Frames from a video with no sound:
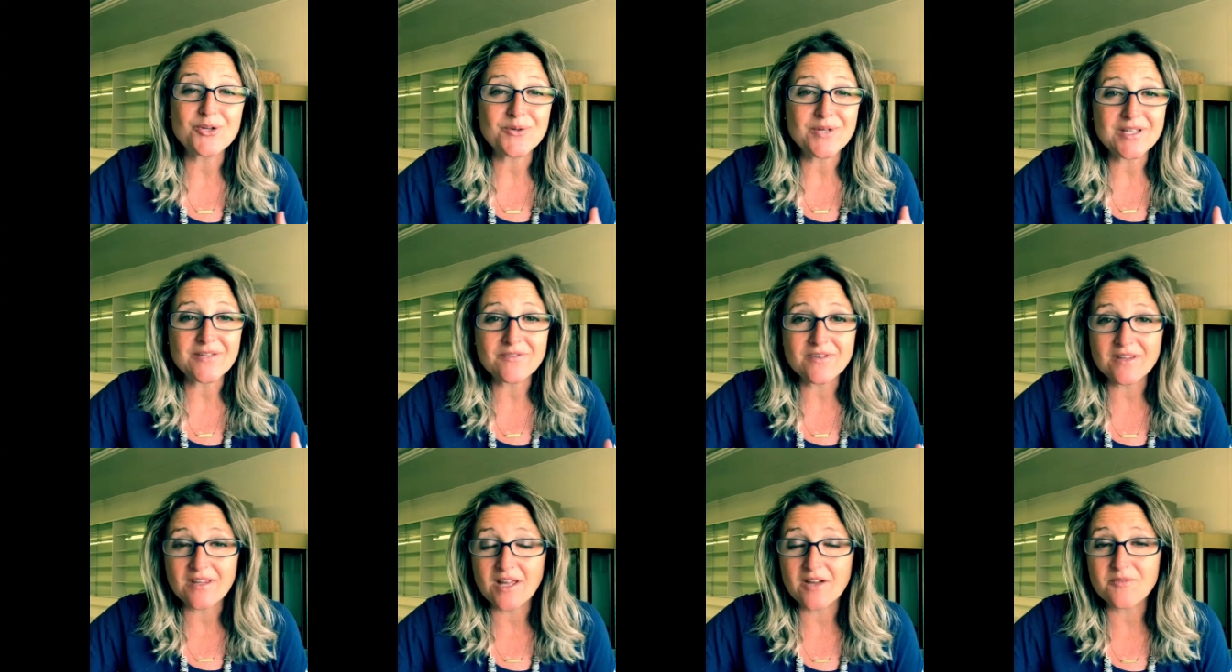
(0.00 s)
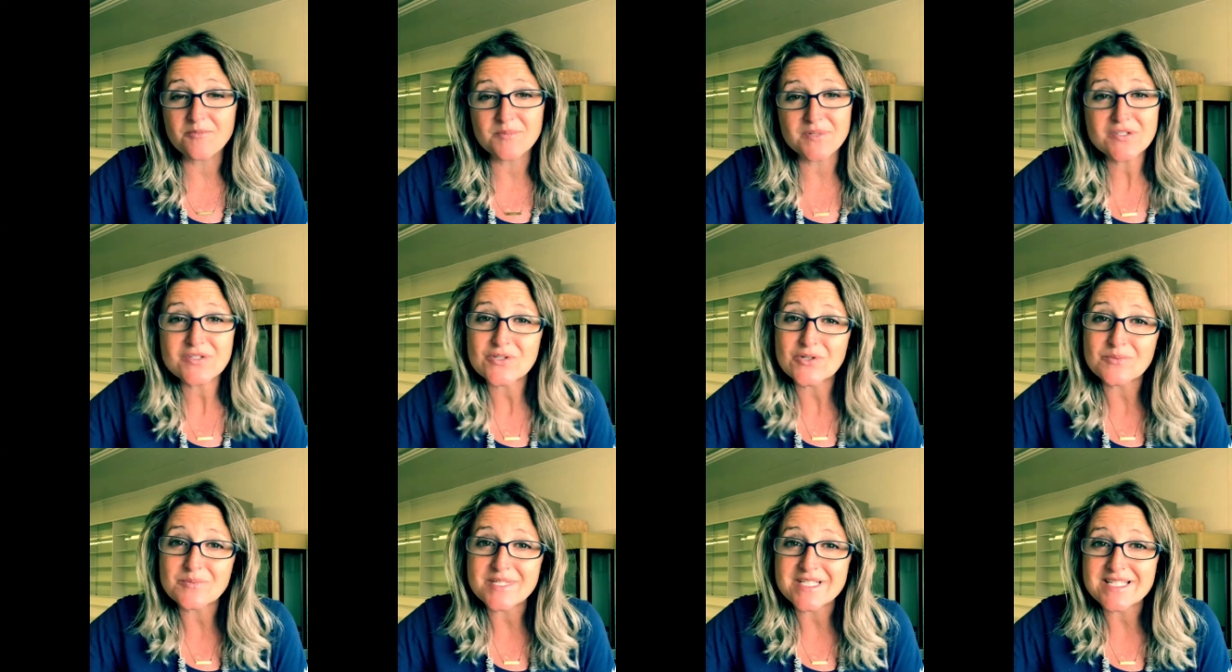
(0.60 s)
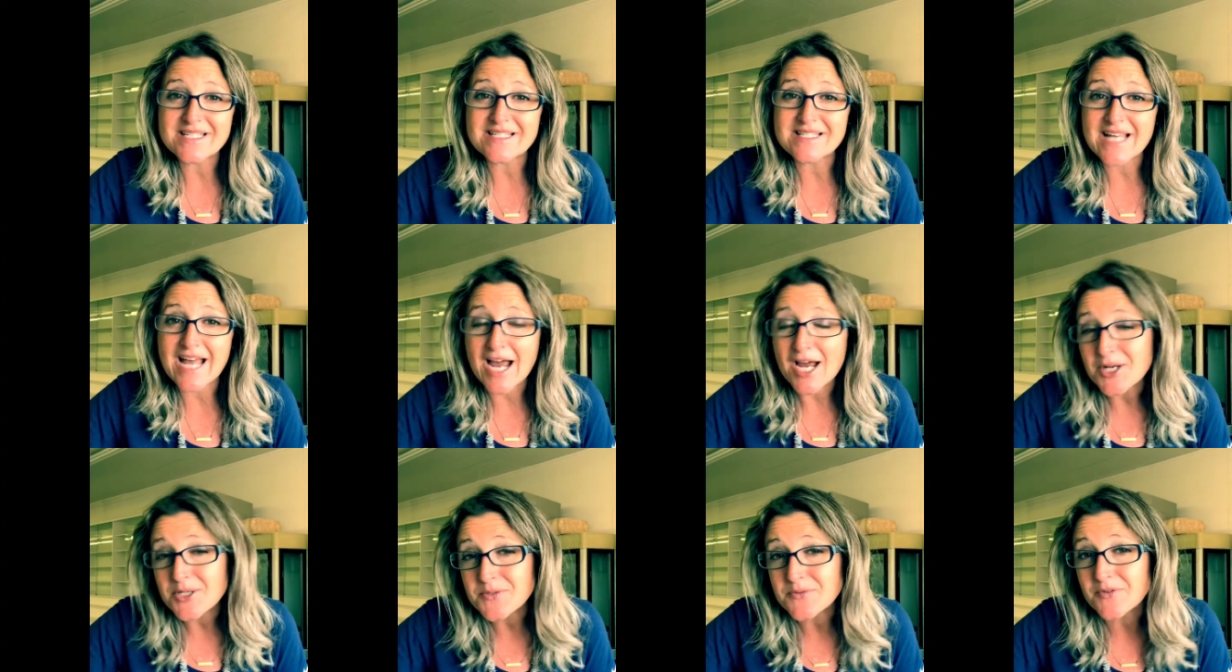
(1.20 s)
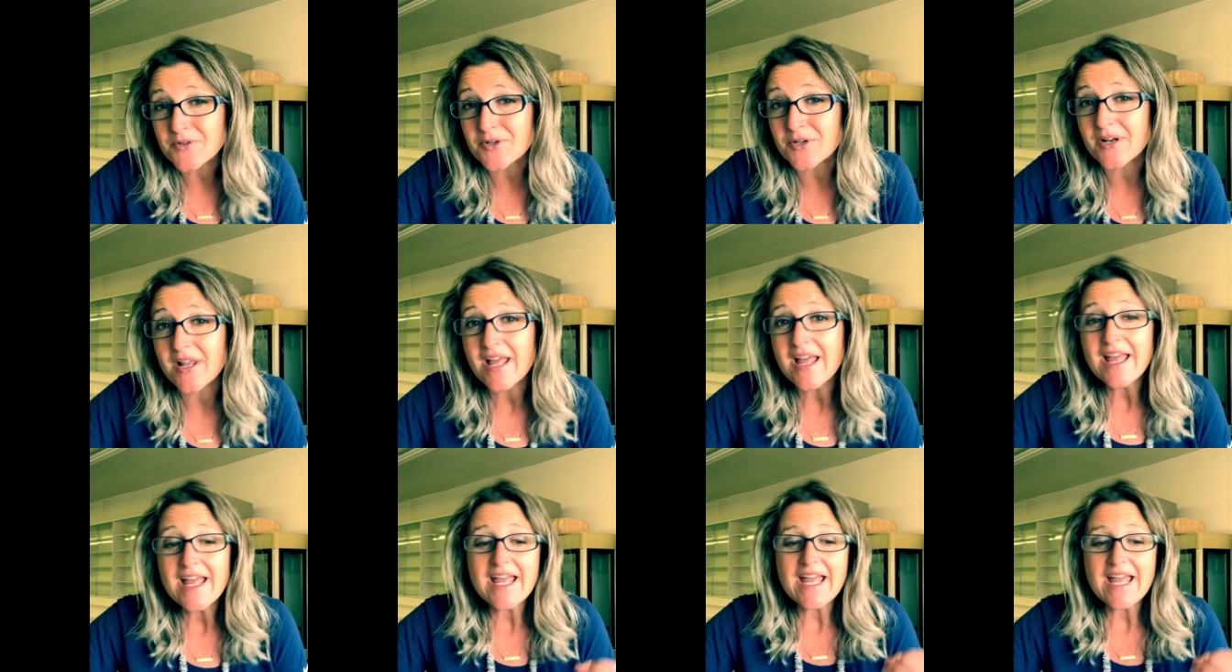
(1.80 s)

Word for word: you even love Mr. and Mrs. Ashford.